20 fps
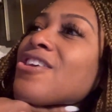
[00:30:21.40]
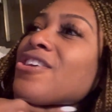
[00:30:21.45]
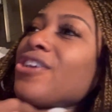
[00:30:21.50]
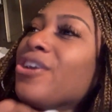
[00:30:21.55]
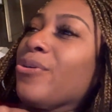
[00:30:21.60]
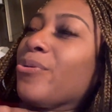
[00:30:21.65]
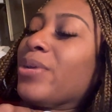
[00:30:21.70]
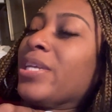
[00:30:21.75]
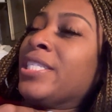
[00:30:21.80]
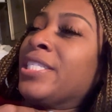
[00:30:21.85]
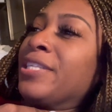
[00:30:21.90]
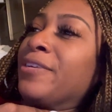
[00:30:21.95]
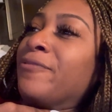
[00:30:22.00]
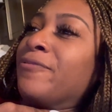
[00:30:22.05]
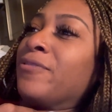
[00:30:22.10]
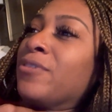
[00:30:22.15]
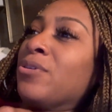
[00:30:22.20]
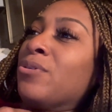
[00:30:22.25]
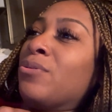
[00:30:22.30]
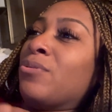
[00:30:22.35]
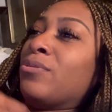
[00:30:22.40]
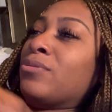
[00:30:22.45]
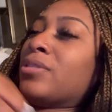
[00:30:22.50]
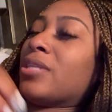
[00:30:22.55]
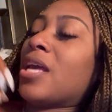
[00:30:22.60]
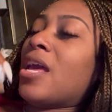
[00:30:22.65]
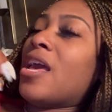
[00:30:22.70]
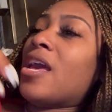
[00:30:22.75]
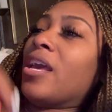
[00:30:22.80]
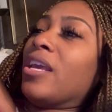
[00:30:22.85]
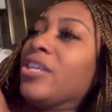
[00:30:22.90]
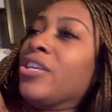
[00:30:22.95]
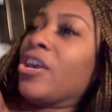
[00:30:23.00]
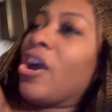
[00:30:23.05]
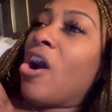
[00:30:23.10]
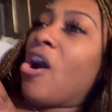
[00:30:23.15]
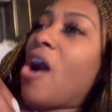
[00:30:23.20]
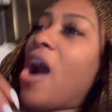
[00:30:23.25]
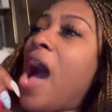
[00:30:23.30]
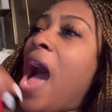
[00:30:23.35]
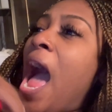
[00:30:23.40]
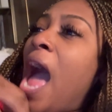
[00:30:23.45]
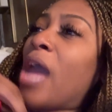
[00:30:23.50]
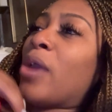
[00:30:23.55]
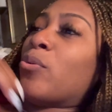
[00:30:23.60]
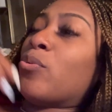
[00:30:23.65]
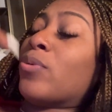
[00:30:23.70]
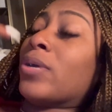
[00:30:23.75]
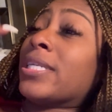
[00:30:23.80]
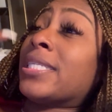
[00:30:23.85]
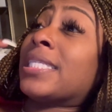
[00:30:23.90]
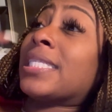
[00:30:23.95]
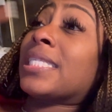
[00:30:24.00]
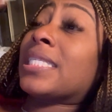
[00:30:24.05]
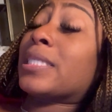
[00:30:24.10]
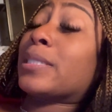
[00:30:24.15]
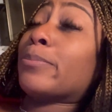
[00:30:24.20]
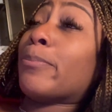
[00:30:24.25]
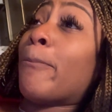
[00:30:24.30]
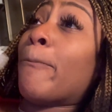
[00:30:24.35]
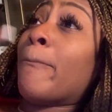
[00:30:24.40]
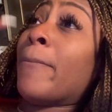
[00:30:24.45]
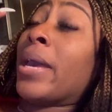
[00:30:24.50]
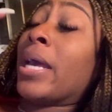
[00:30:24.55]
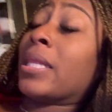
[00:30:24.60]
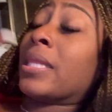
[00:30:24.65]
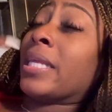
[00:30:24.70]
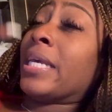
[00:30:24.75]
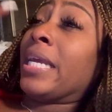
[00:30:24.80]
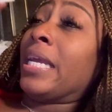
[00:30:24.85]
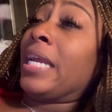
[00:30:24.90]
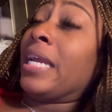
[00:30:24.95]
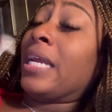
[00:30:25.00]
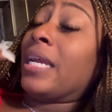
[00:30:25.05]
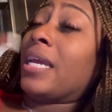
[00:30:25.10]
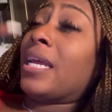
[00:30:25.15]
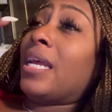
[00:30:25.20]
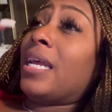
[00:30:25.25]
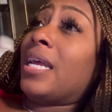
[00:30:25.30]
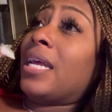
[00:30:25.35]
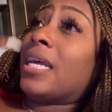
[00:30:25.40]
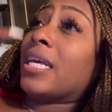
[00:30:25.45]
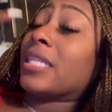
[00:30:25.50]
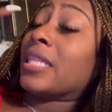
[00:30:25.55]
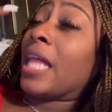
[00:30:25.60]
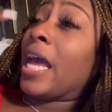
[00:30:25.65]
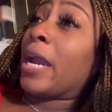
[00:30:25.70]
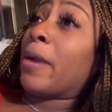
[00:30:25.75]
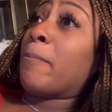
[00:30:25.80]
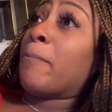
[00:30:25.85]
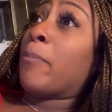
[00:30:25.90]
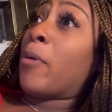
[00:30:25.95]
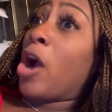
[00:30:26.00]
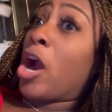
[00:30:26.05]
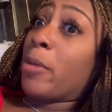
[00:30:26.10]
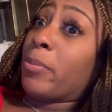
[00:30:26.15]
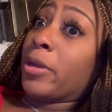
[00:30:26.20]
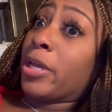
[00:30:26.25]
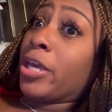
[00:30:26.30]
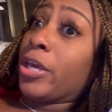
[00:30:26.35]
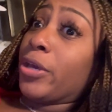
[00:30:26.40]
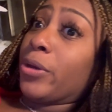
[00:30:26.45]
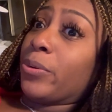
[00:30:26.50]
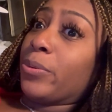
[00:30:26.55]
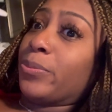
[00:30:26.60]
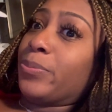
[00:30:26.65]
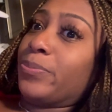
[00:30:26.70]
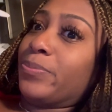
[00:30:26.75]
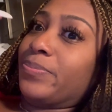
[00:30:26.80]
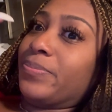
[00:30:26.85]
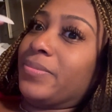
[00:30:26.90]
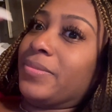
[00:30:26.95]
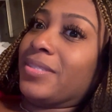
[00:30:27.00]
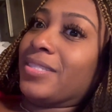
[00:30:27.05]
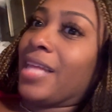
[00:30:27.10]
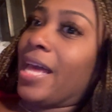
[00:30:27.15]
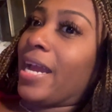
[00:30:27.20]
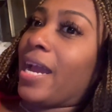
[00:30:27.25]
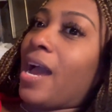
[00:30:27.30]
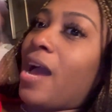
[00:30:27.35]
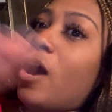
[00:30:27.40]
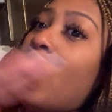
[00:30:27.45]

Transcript: greasy foods. Y'all, I was smelling like barbecue. Like,